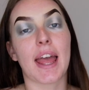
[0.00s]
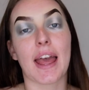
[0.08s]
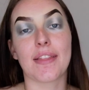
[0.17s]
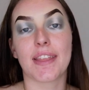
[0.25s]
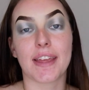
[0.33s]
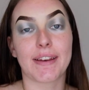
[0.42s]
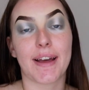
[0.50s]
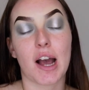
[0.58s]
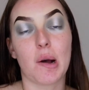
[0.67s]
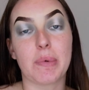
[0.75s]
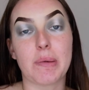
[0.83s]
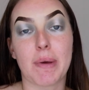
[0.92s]
and then
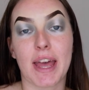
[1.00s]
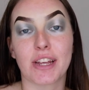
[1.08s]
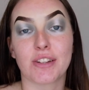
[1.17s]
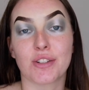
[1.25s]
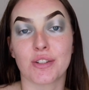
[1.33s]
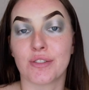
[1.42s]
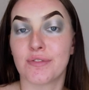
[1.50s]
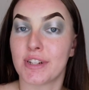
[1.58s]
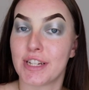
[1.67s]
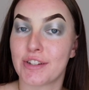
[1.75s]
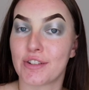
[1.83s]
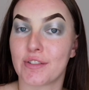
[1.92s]
I'll be back to
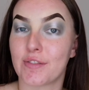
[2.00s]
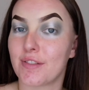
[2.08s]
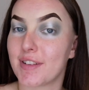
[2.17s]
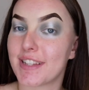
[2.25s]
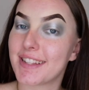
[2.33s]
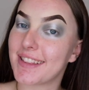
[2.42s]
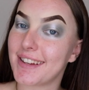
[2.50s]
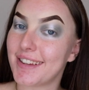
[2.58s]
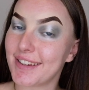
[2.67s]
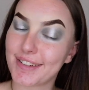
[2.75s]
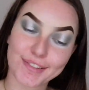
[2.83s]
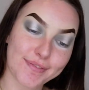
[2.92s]
finish off the rest of the
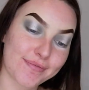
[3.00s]
look.